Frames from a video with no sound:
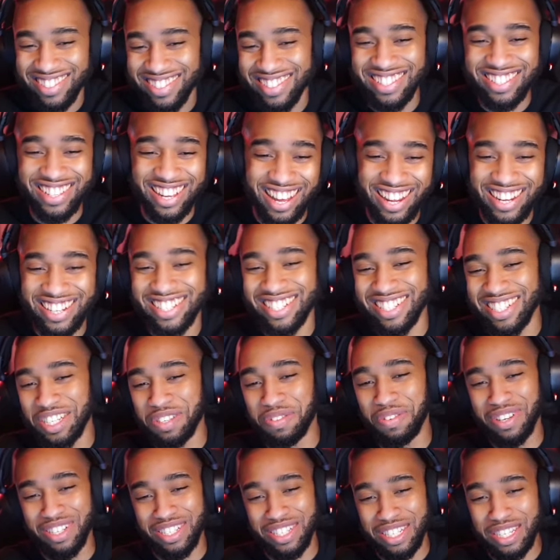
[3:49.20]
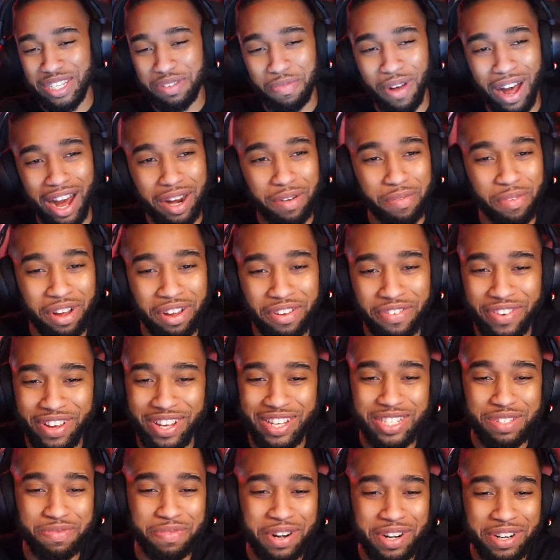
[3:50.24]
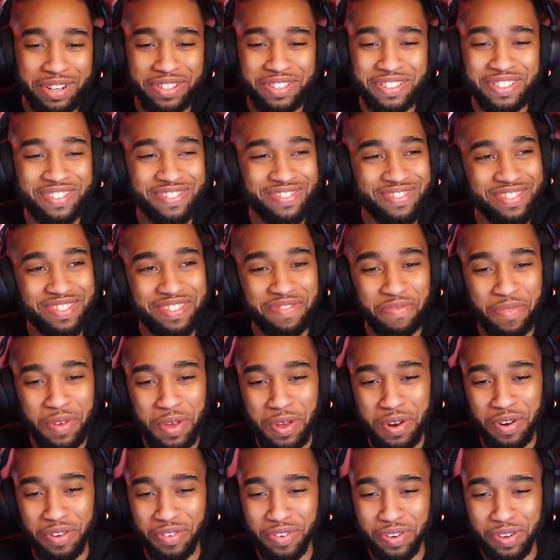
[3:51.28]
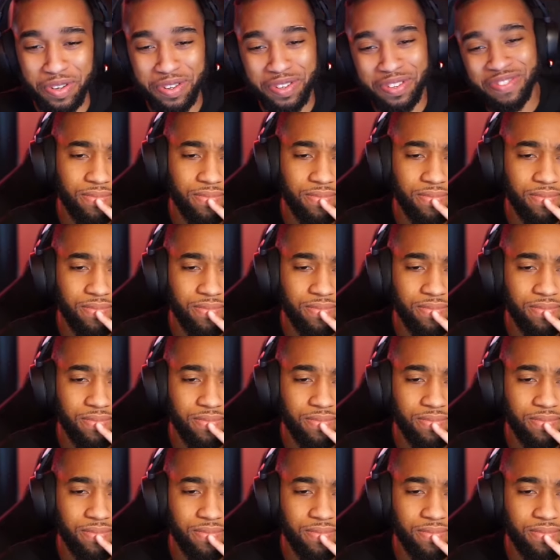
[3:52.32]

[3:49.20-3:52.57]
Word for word: Nah, this shit just brings a smile to my face, bro. Beautiful.